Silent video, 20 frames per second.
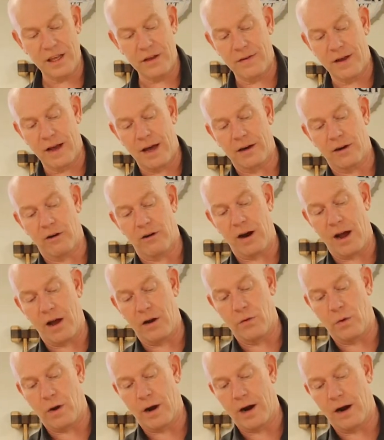you've got a
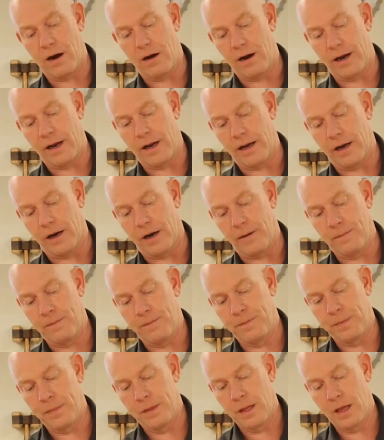ground wire right here
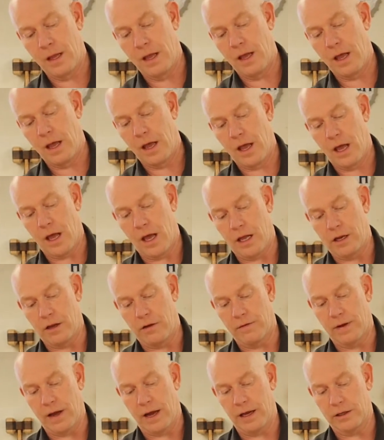and
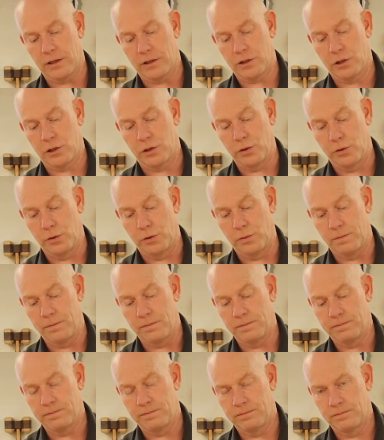you've got two
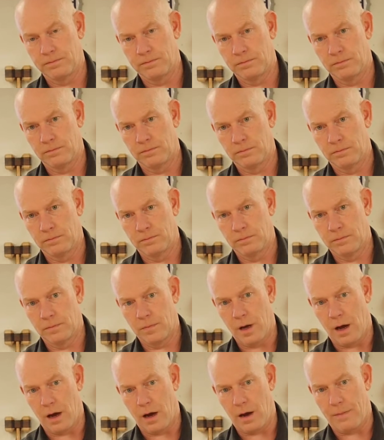
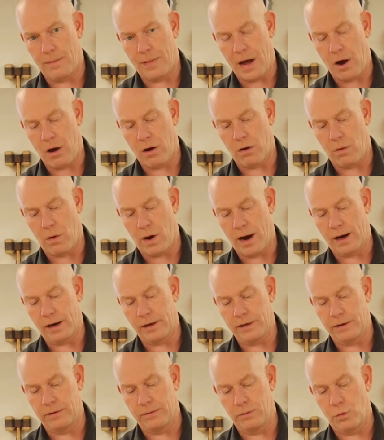uh, power
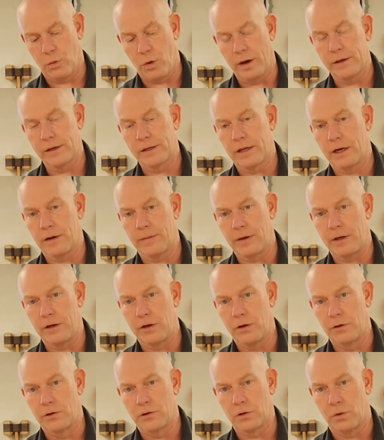wires. You, one's gonna be
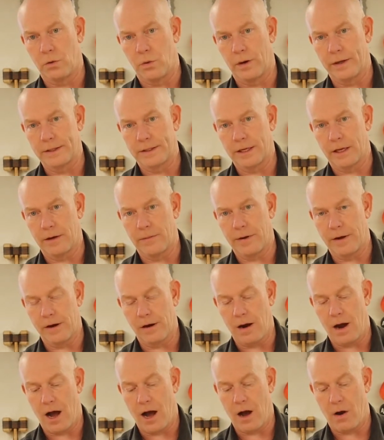neutral, one's gonna be
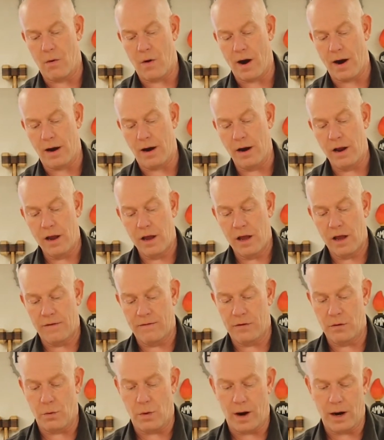your hot wire.
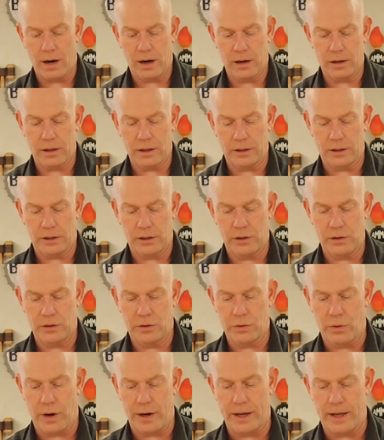If you wire this
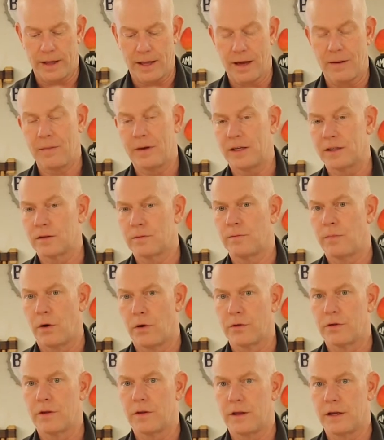220, that means
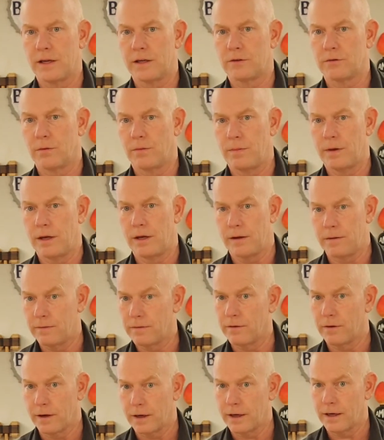both of these would be
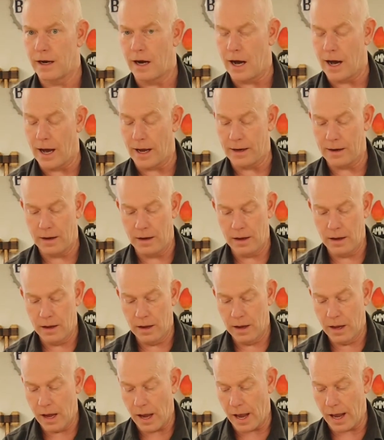freaking hot.
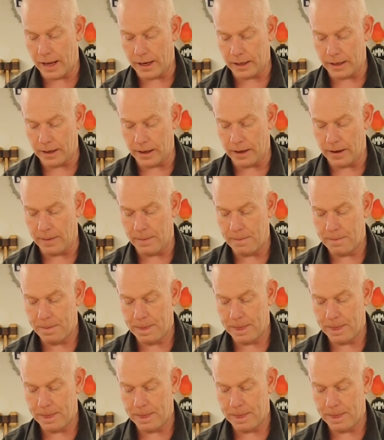And uh,